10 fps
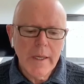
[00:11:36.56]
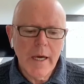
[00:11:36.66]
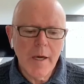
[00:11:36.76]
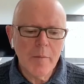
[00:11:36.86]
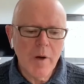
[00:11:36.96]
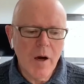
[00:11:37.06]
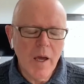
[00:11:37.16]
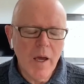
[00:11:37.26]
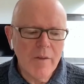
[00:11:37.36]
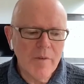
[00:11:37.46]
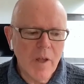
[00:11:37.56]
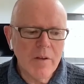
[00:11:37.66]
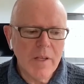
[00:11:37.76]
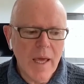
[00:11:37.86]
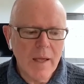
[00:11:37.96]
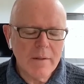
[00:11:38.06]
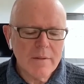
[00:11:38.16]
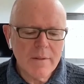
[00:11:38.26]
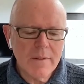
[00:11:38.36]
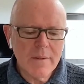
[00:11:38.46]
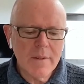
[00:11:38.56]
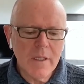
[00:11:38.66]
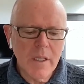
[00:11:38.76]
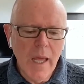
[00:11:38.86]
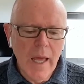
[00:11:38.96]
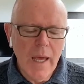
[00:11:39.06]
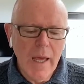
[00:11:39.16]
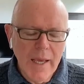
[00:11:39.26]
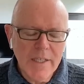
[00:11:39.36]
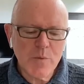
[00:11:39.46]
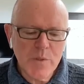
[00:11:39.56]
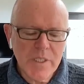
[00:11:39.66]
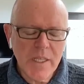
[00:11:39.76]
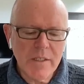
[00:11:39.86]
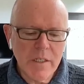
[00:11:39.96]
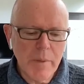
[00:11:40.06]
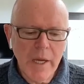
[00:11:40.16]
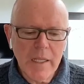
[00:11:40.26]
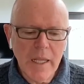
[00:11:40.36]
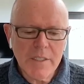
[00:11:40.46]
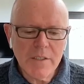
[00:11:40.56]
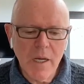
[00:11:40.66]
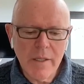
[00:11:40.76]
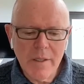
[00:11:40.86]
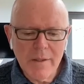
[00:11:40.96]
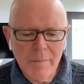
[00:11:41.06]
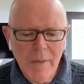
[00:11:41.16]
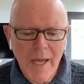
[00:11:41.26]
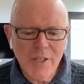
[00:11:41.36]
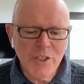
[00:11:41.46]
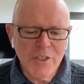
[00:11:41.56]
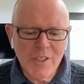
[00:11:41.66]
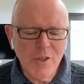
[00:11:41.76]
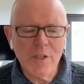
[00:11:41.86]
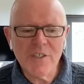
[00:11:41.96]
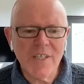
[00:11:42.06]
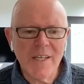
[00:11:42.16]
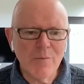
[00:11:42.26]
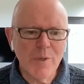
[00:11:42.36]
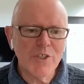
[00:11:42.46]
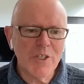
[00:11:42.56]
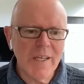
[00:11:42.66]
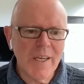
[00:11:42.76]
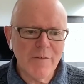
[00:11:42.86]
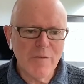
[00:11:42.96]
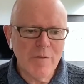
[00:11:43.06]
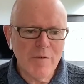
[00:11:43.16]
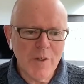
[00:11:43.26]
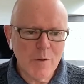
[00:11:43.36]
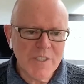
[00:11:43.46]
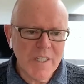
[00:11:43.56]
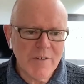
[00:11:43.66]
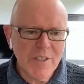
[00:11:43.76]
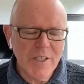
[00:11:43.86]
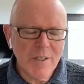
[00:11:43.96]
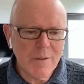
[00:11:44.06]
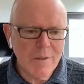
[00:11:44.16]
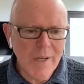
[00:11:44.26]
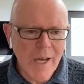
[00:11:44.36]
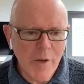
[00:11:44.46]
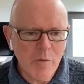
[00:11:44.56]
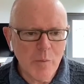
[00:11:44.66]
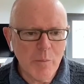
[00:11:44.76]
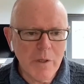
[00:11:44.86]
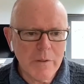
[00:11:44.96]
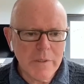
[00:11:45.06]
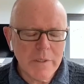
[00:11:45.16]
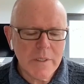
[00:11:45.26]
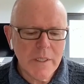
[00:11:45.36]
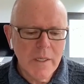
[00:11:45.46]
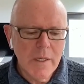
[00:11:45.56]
Um, I have no doubt, uh, as was said in the debate last night, that the margins are not set rigidly at fifty or seventy or a hundred mils.